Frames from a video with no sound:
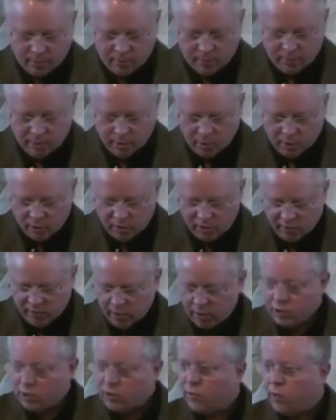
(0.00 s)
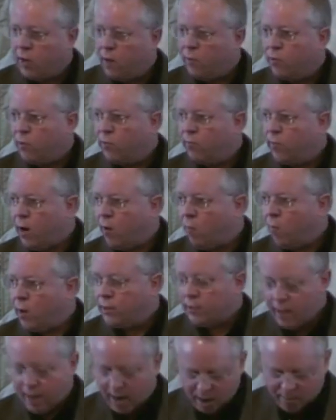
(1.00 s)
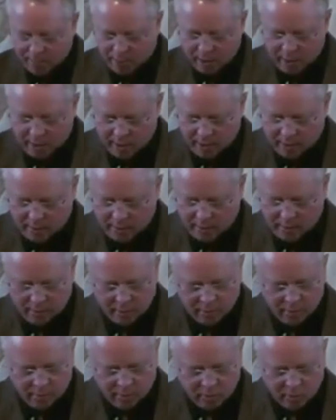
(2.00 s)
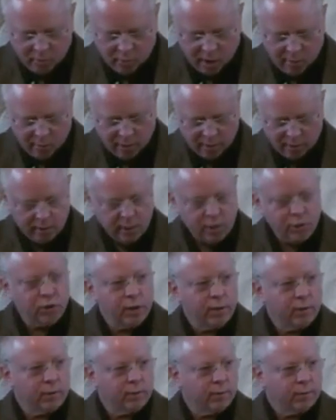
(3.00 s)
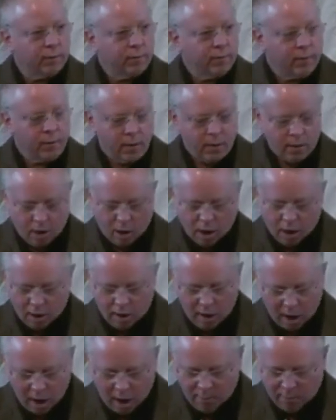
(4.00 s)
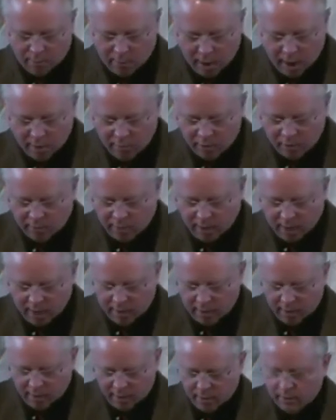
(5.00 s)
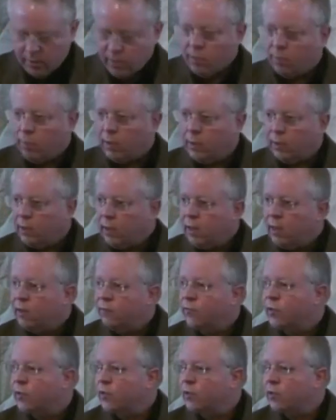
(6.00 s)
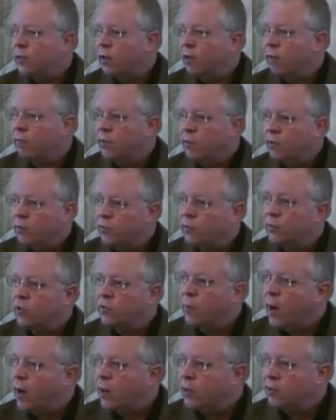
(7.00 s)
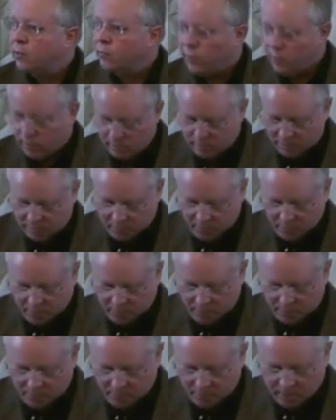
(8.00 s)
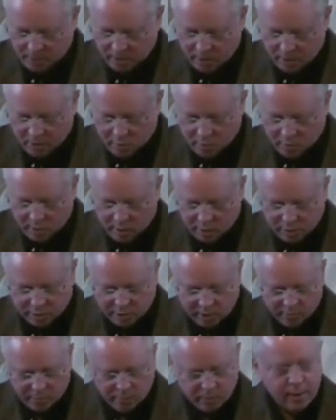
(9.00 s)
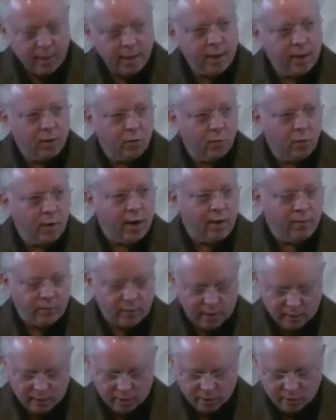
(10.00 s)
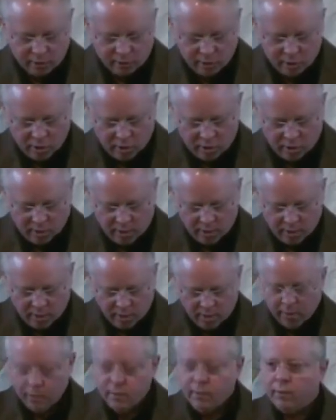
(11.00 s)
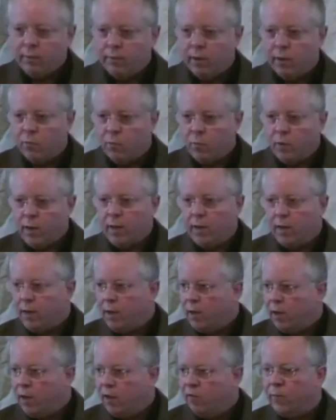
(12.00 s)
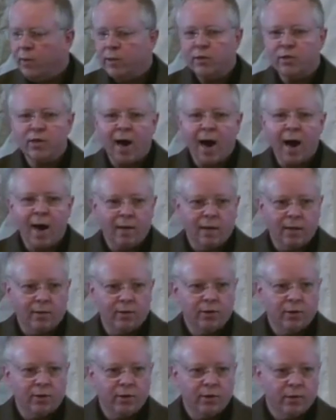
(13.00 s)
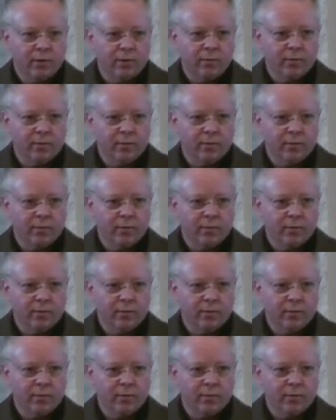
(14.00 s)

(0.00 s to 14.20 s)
Those of us troubled by what's happening to our religion are not bothered by the beliefs of those responsible. We are simply and gravely disturbed that we have been silenced.